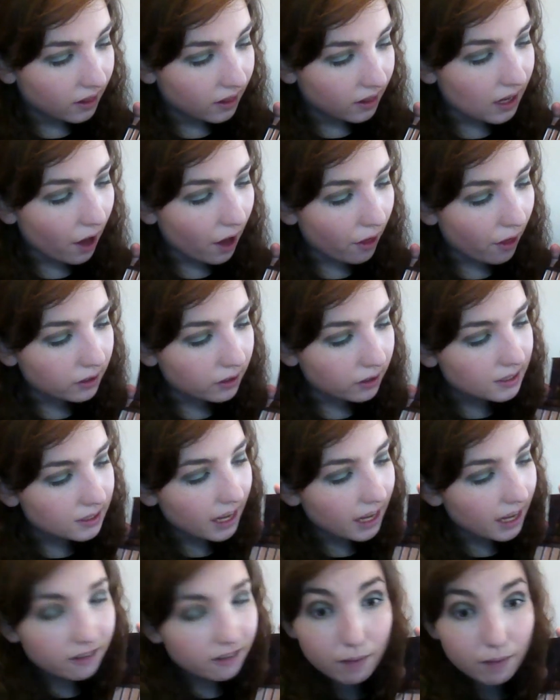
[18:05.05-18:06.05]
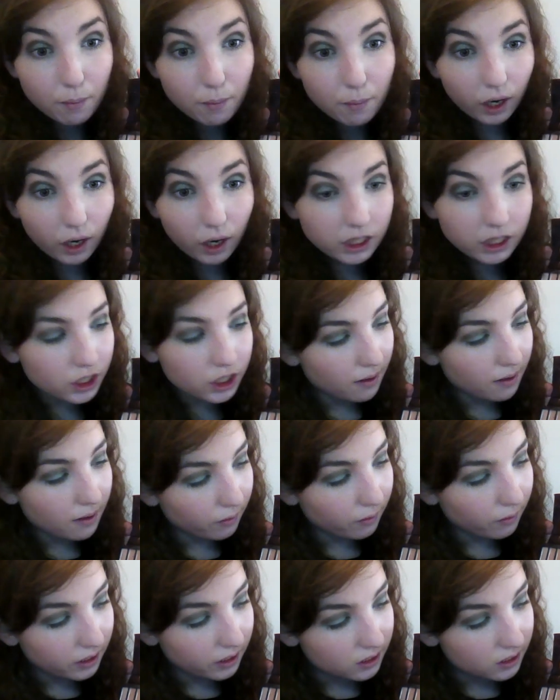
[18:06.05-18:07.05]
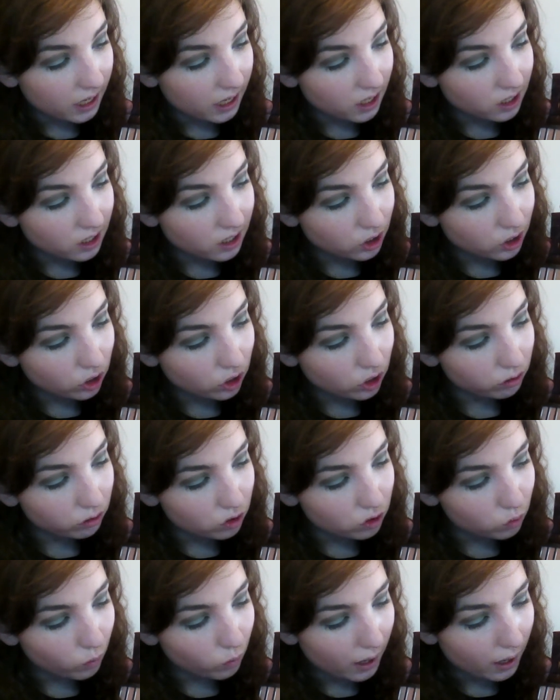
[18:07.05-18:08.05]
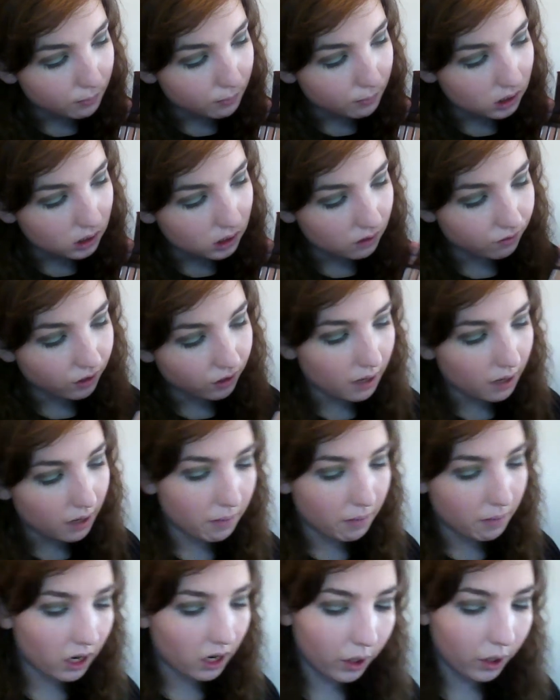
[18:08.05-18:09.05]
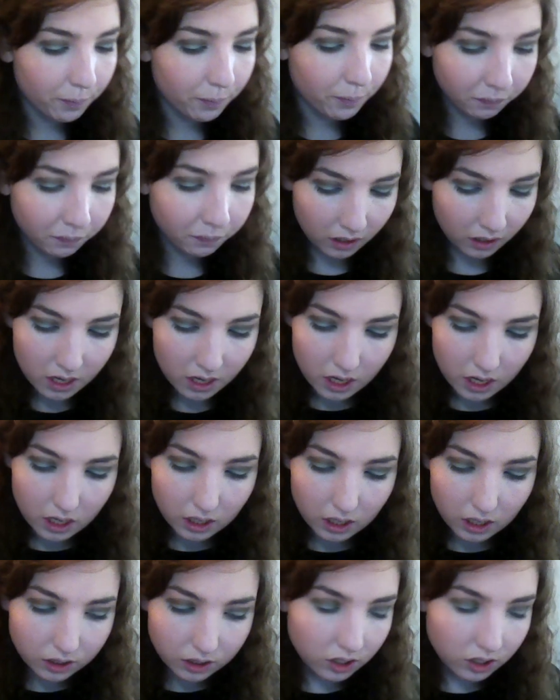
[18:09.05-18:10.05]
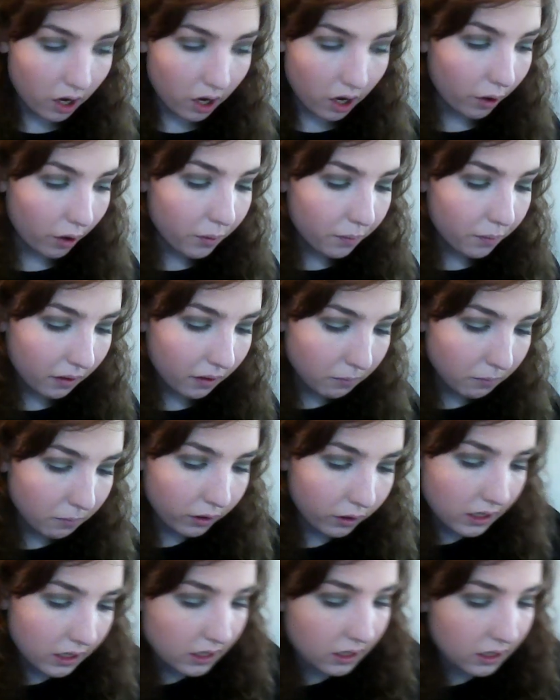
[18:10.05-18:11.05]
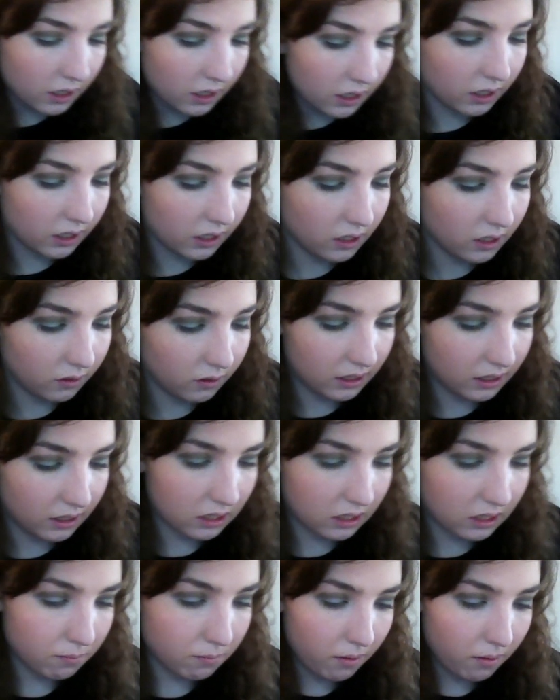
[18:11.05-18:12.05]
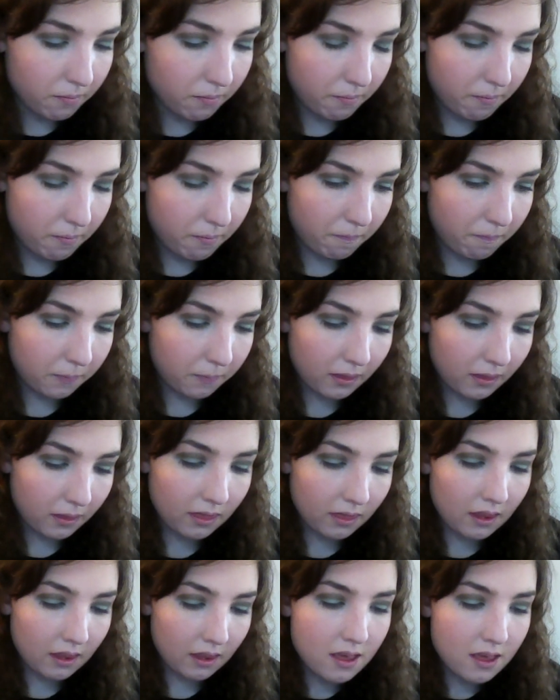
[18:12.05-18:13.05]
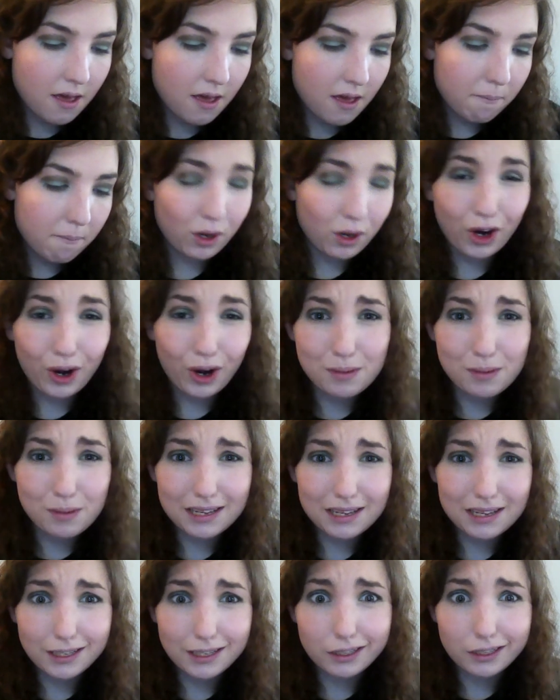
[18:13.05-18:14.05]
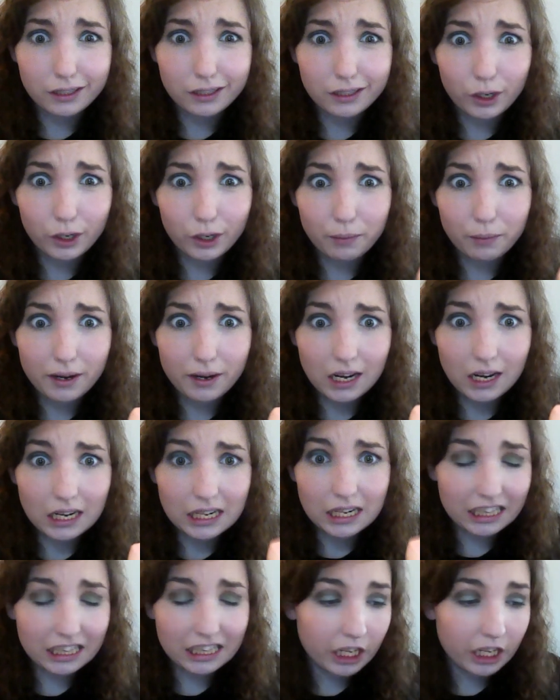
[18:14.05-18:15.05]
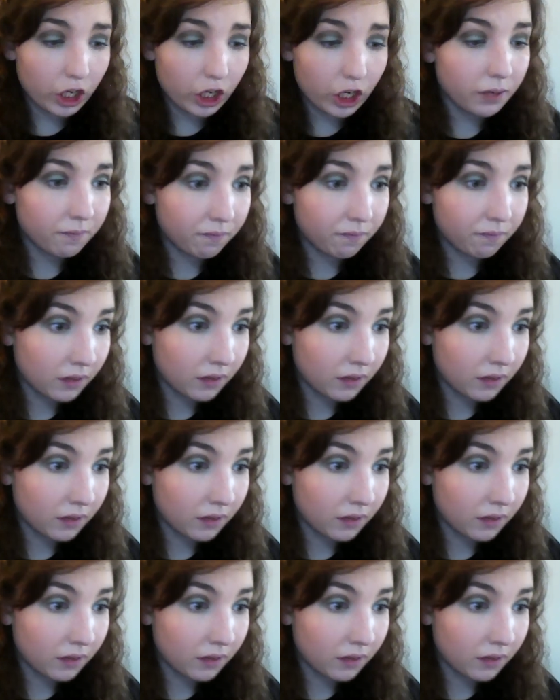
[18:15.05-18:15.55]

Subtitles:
The other side of my brush, I'm going to take 2 swipes of Gunmetal. So I'm going to use this mirror because it's a little bit cleaner.